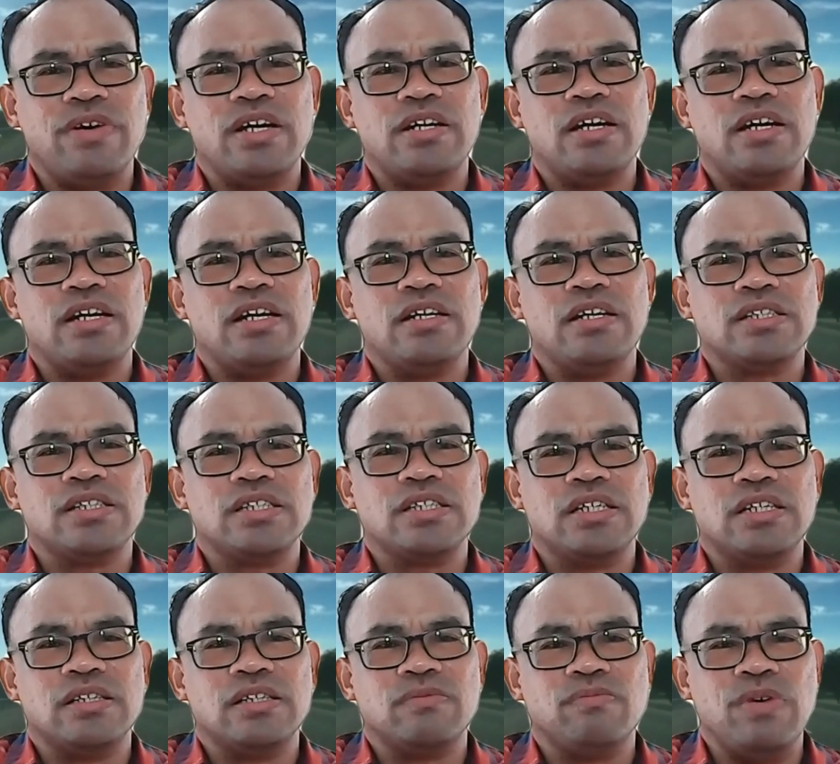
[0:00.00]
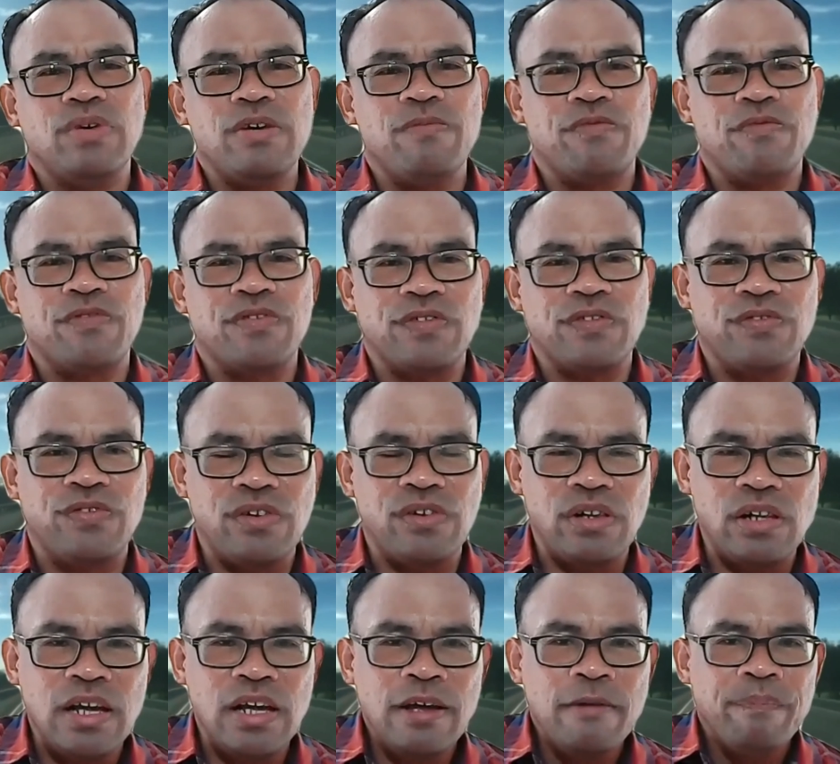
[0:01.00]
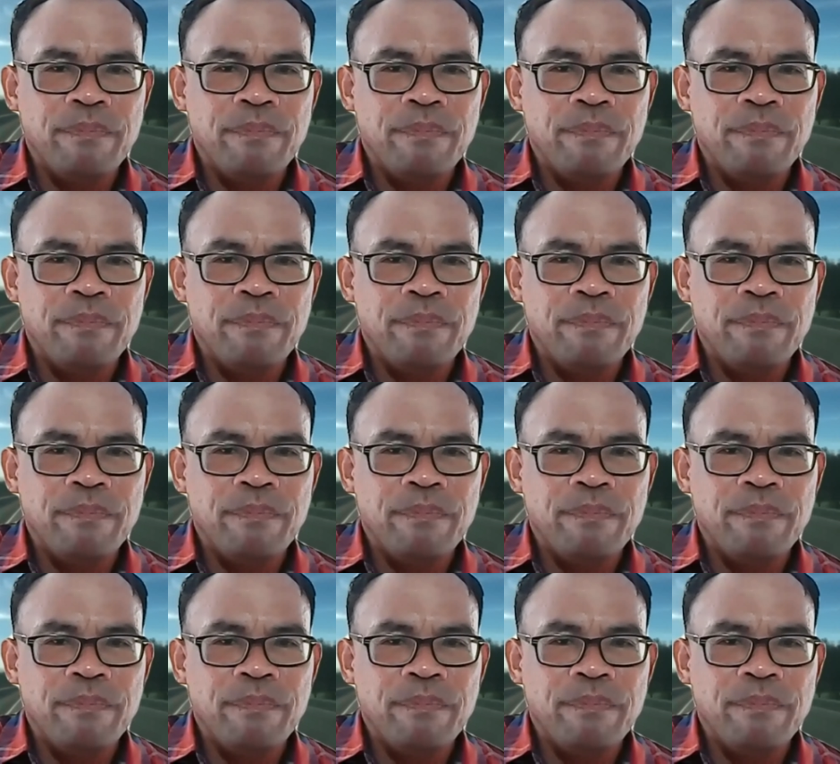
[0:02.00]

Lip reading: Eden, he said that be fruitful